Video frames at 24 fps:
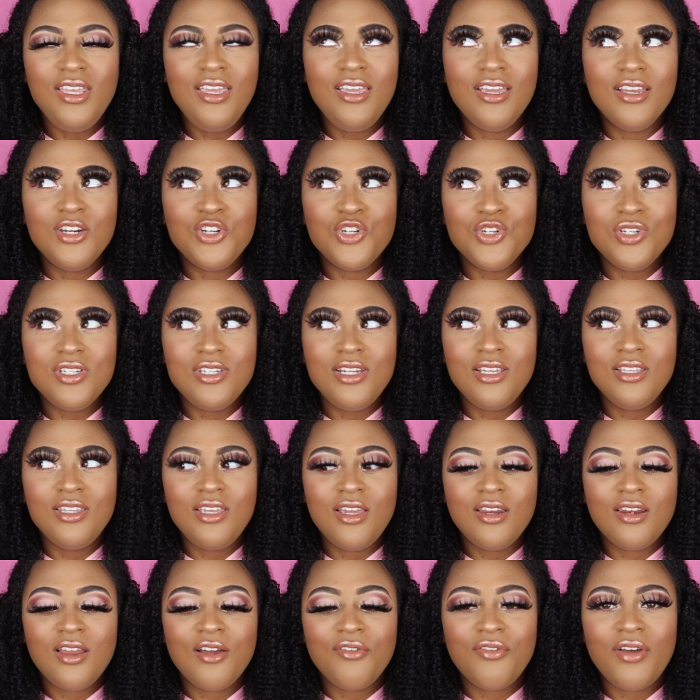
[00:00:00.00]

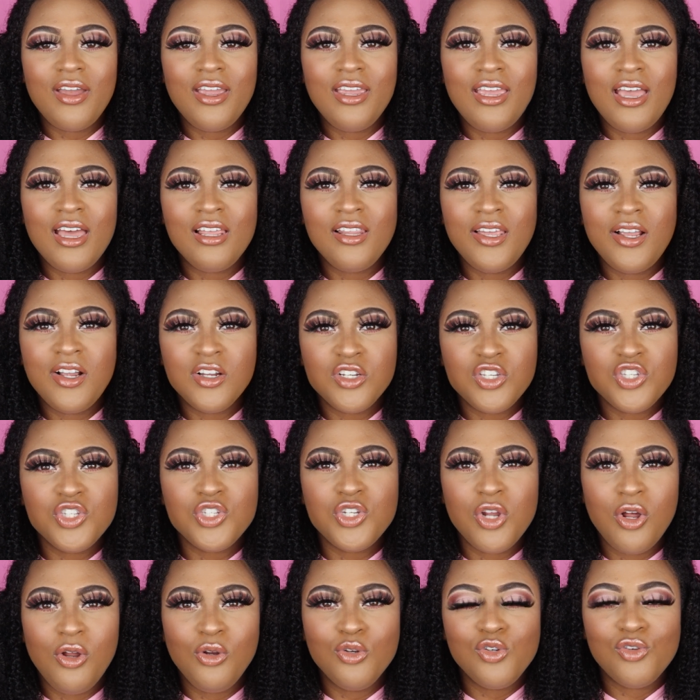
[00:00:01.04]
Interestingly enough, I get like a
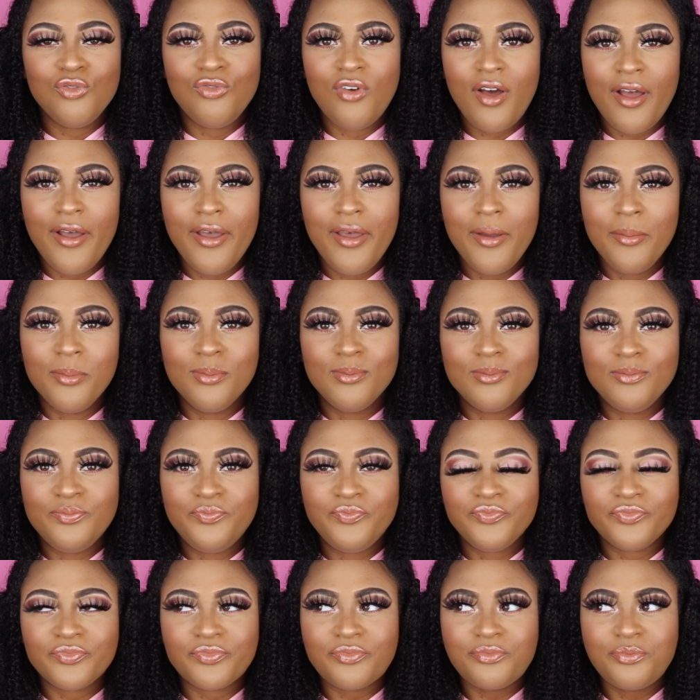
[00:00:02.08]
salt vibe.
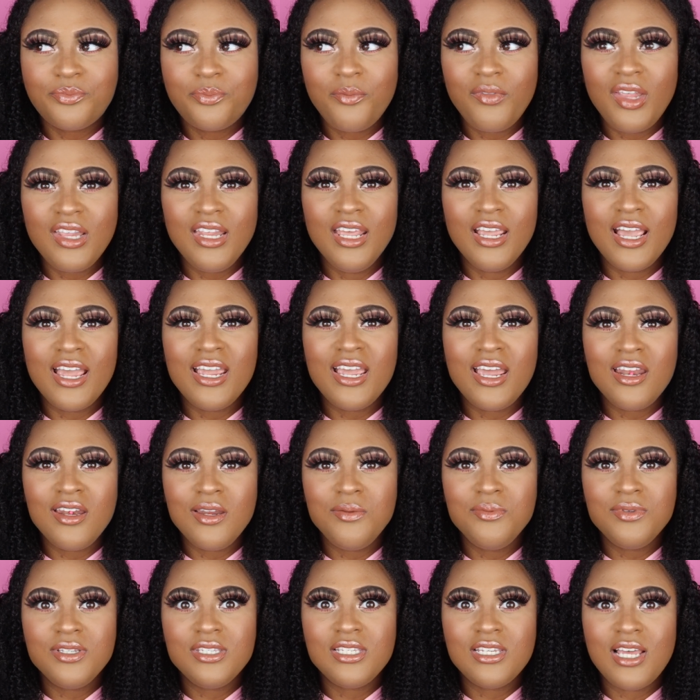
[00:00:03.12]
Like
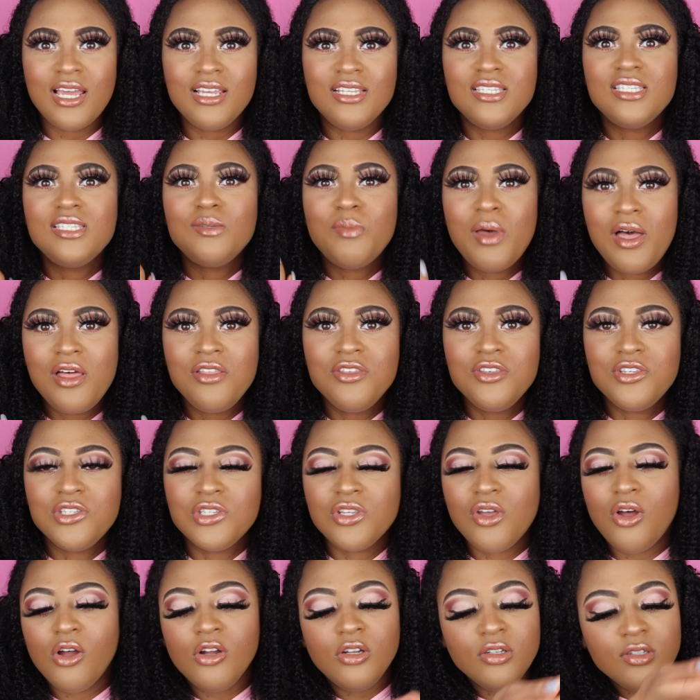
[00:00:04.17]
I smell the
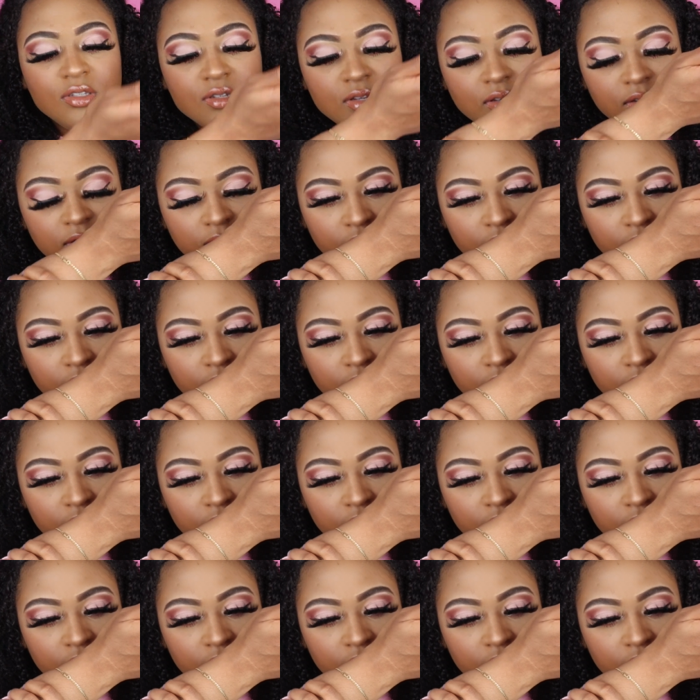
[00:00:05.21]
salt